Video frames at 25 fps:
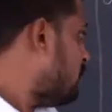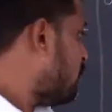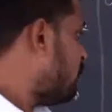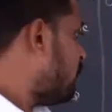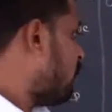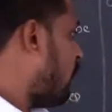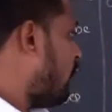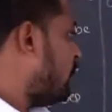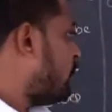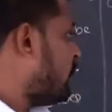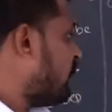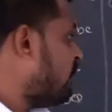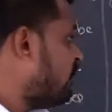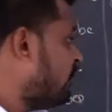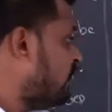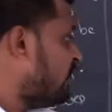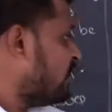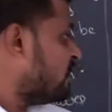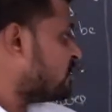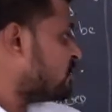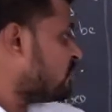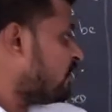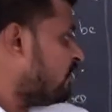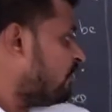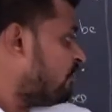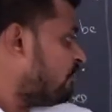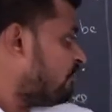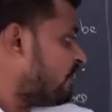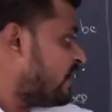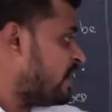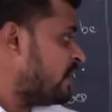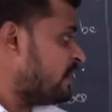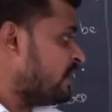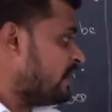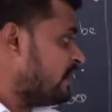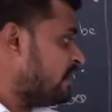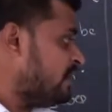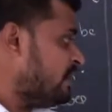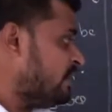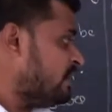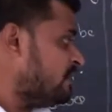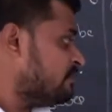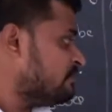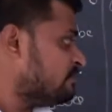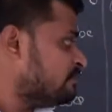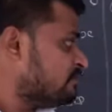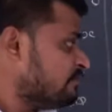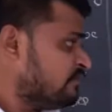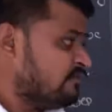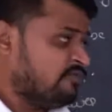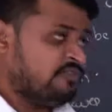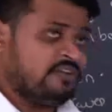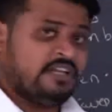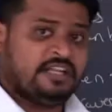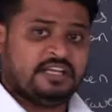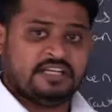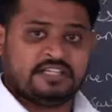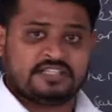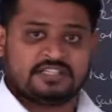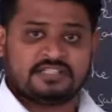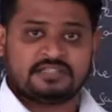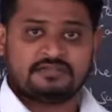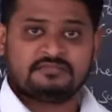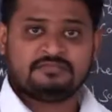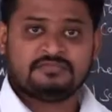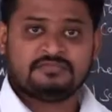from the village of Kherali village,